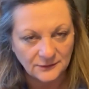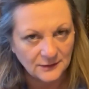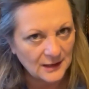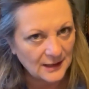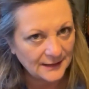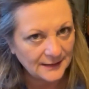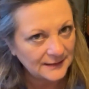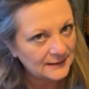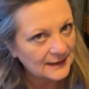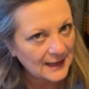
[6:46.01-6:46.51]
and
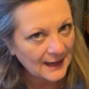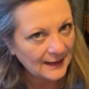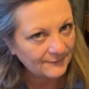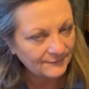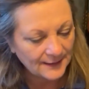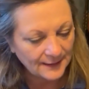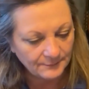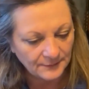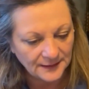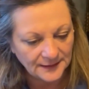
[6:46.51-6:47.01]
I didn't have
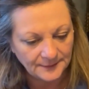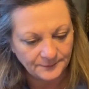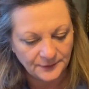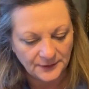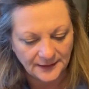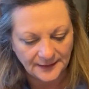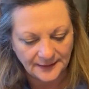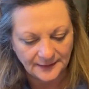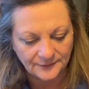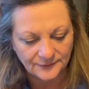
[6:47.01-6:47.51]
that many
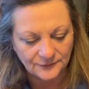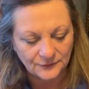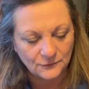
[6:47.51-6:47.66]
plants.